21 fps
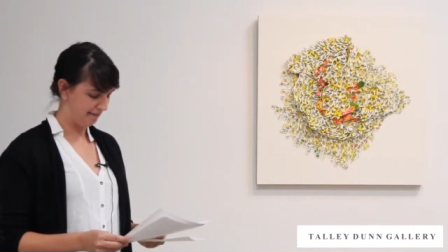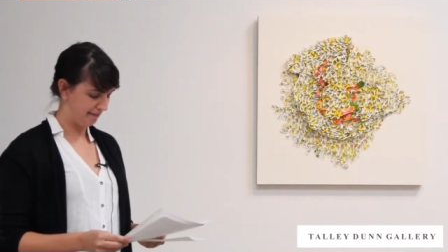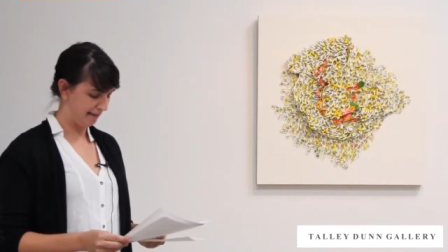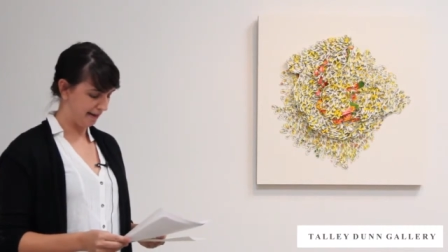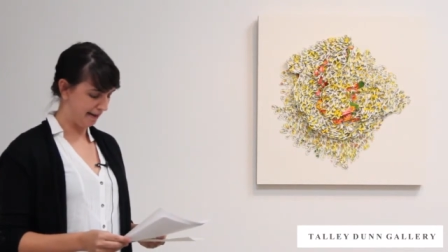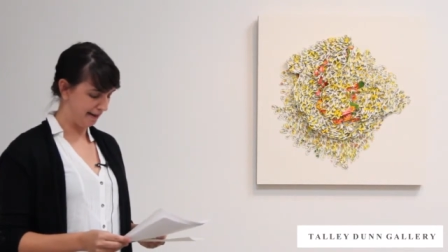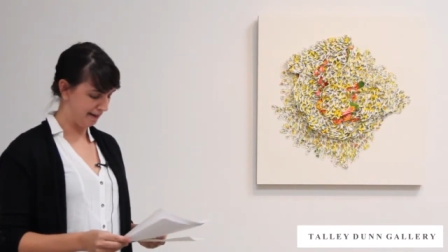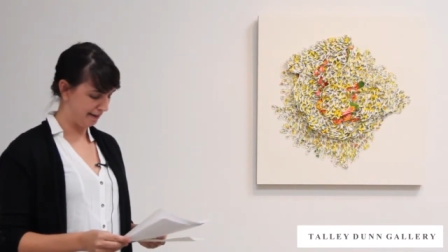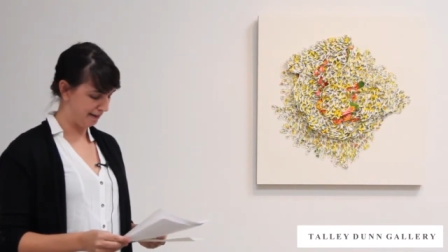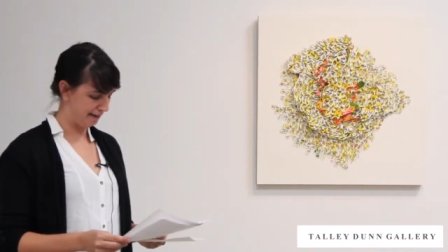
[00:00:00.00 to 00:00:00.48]

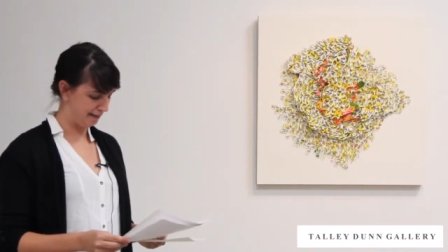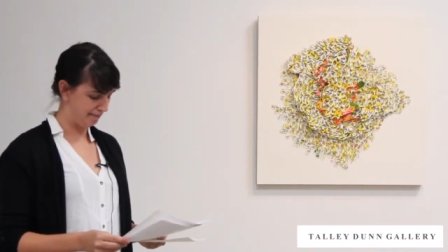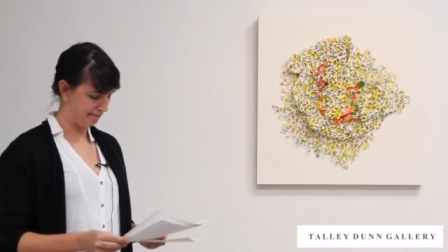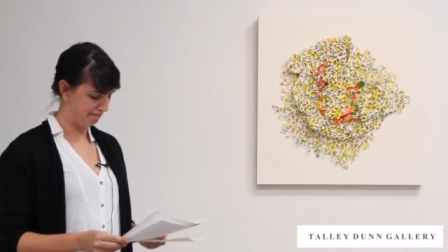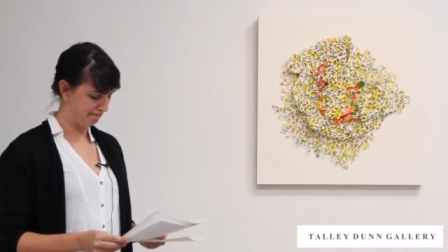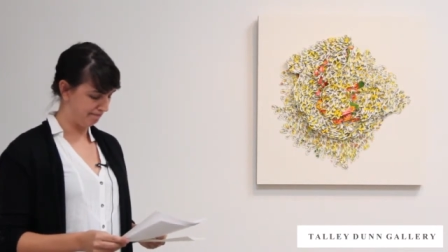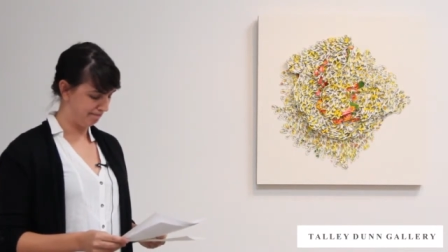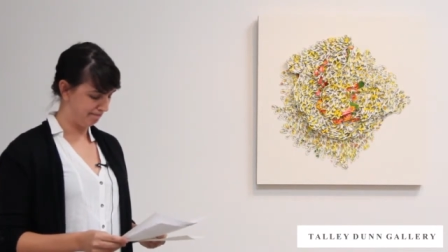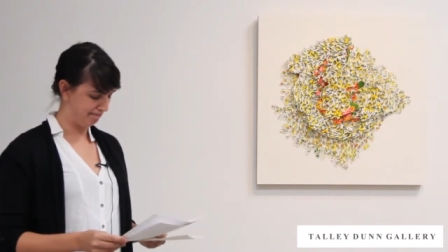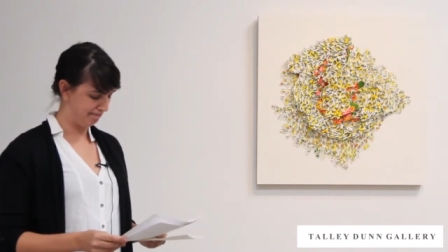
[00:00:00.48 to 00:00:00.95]

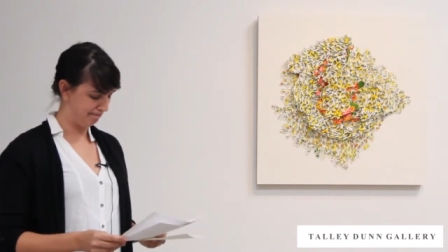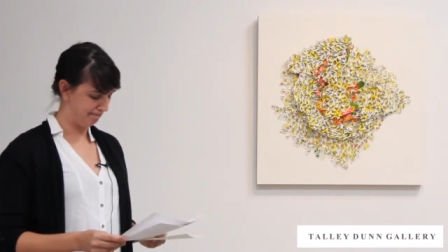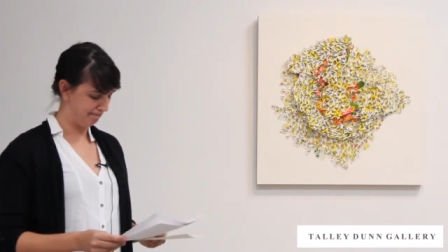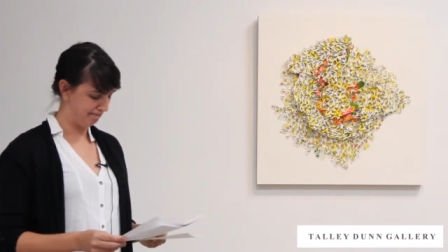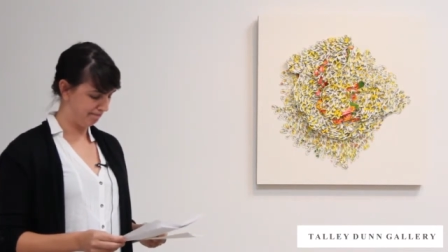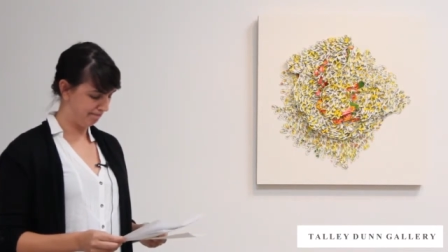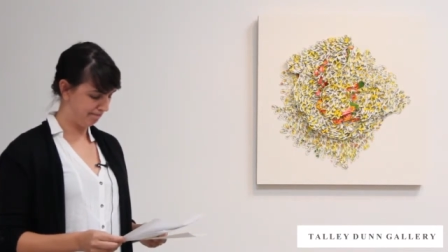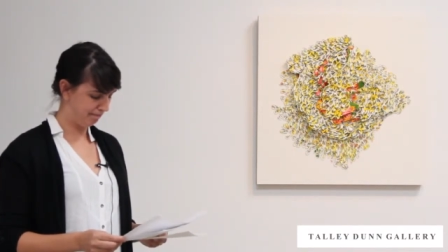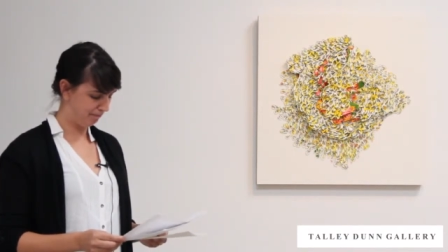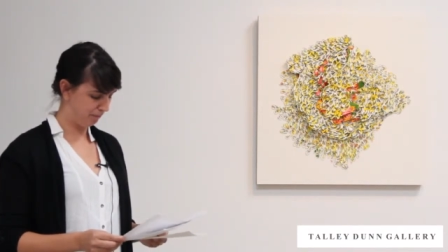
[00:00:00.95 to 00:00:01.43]

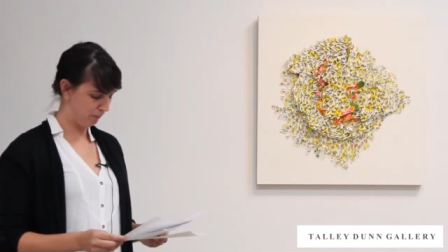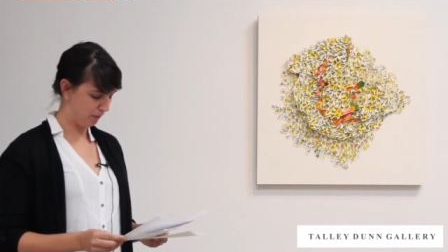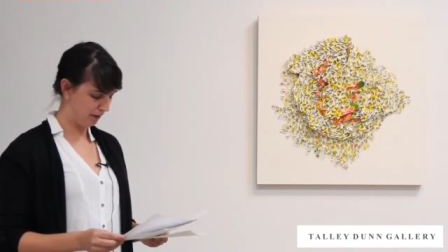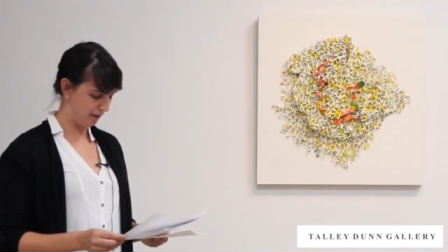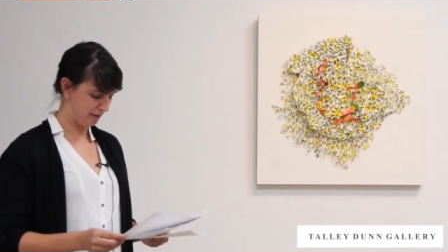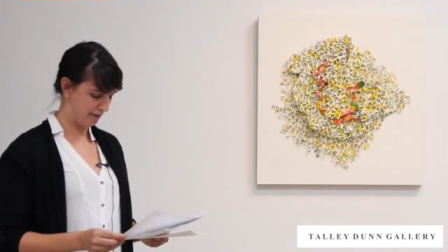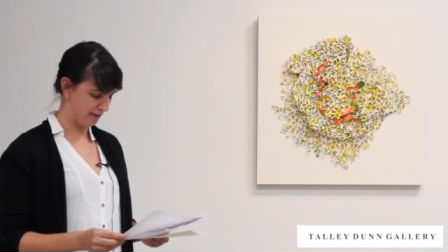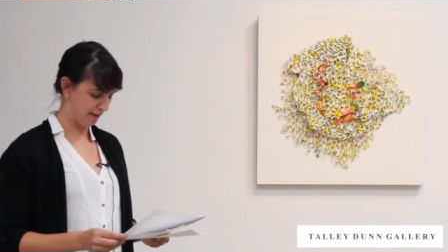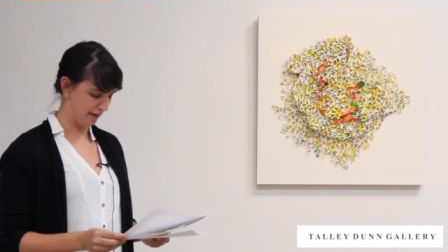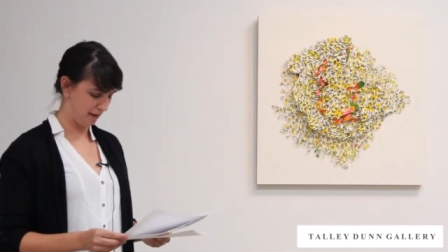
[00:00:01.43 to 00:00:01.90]
What
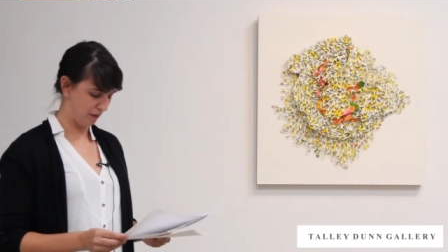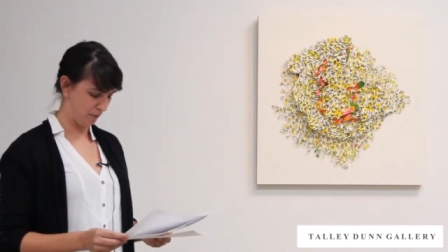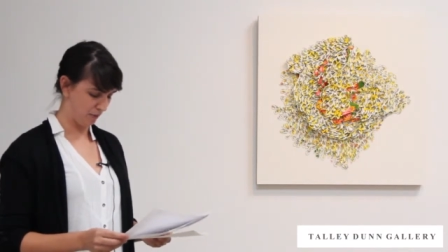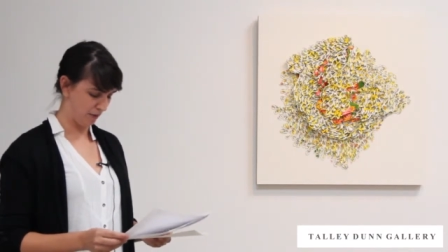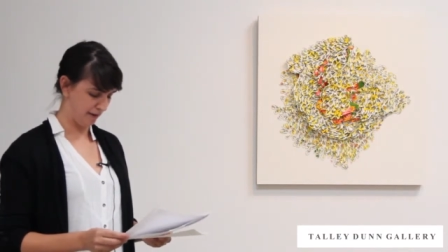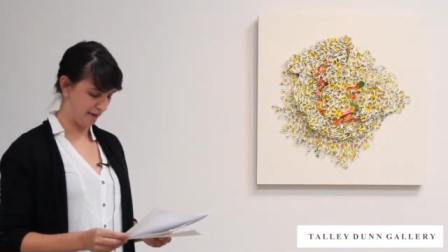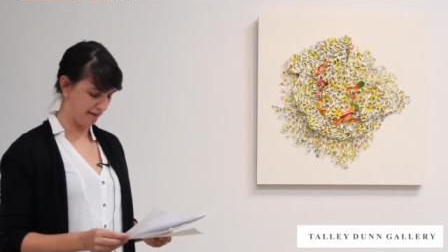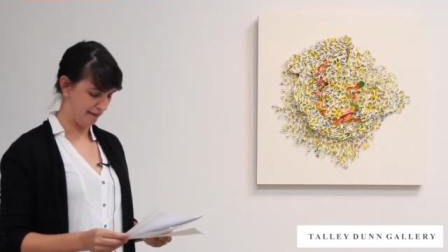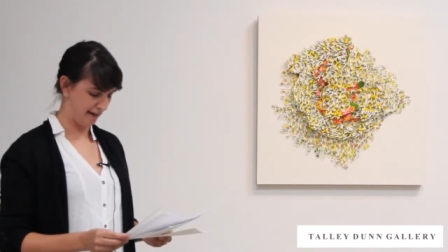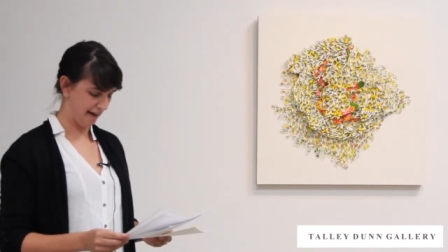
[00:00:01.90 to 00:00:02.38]
else did I
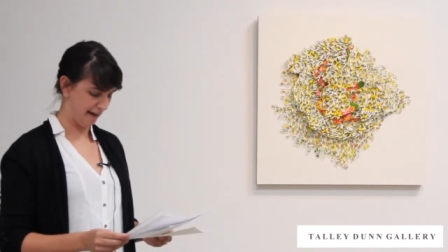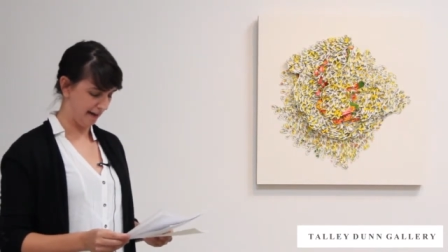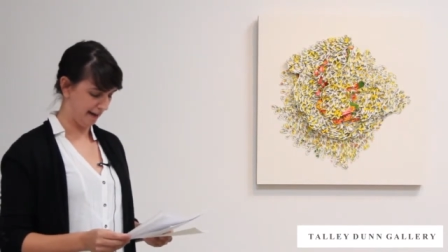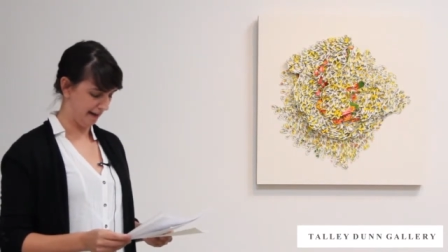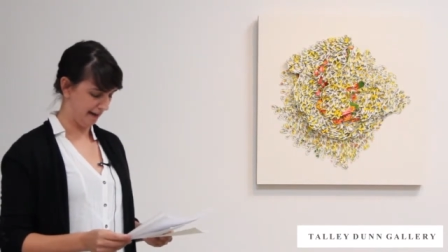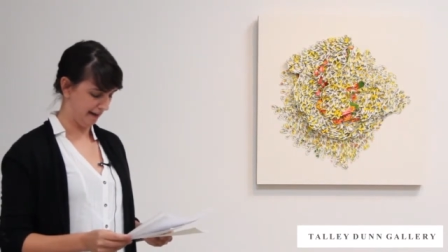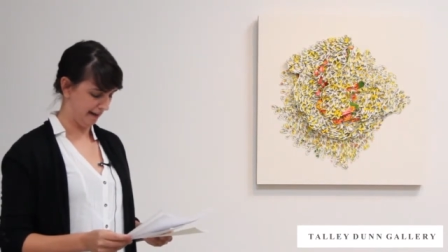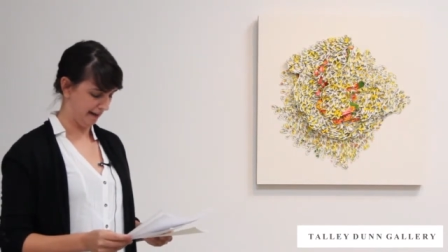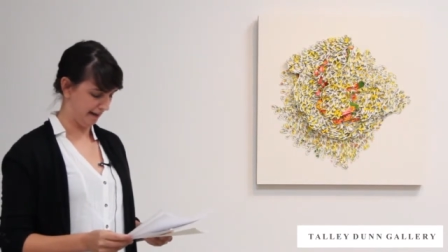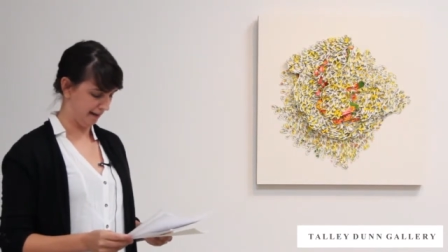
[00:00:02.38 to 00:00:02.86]
want to
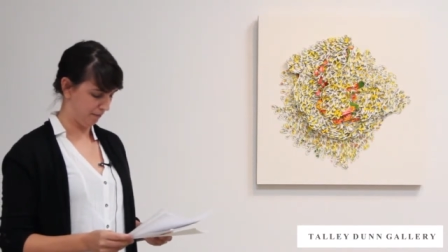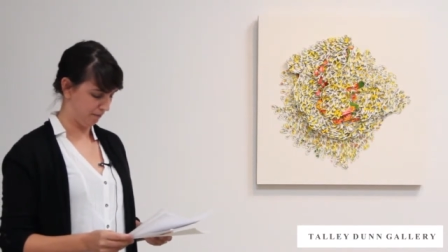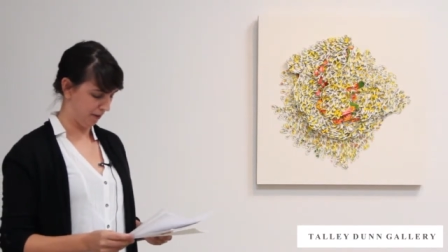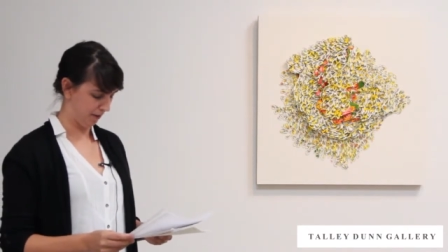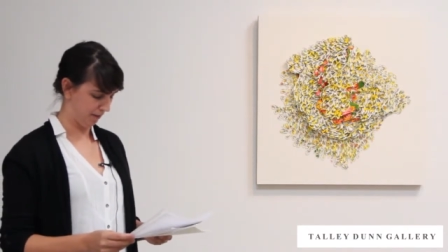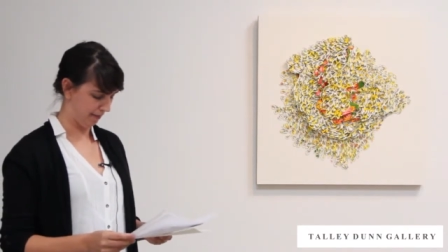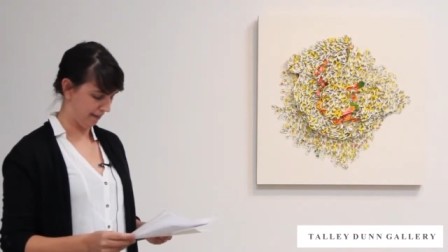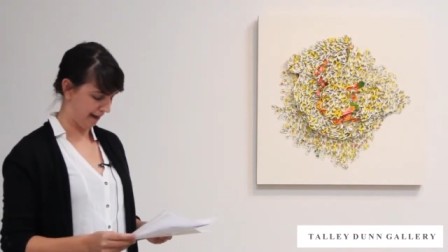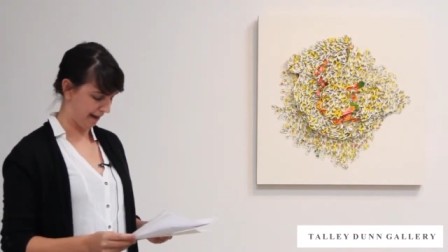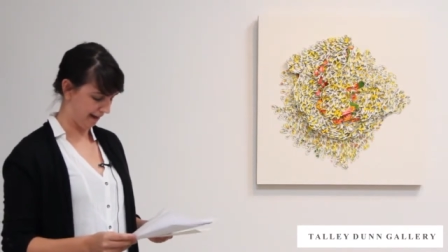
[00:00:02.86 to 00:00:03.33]
say
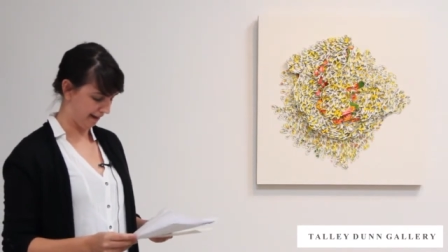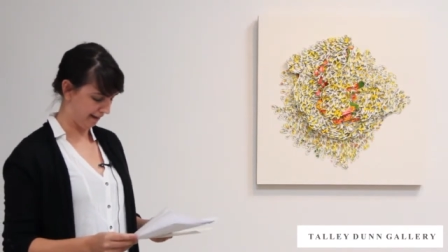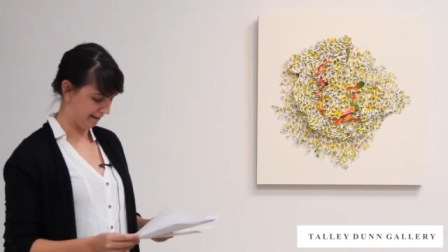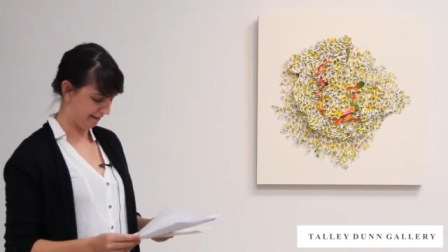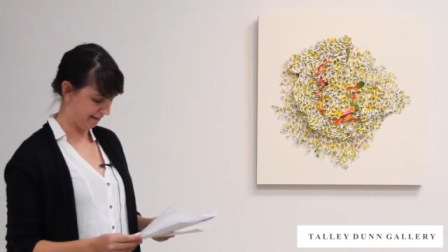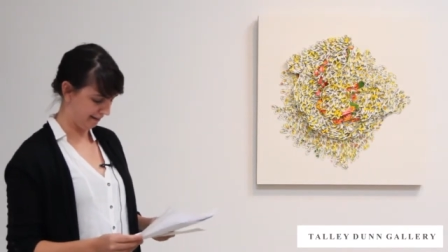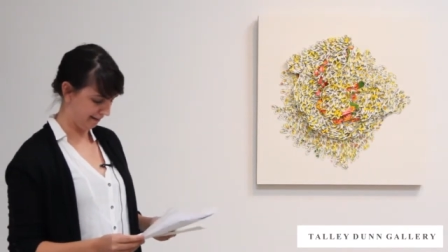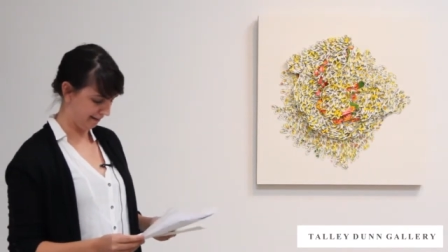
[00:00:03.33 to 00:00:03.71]
about that?